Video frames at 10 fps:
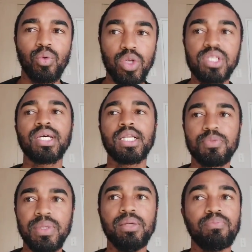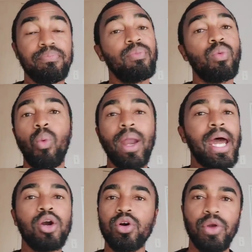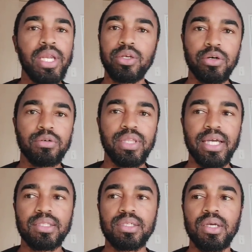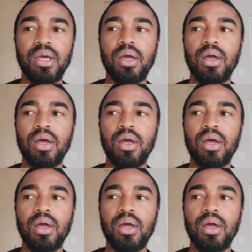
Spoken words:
which tells me what I already know, that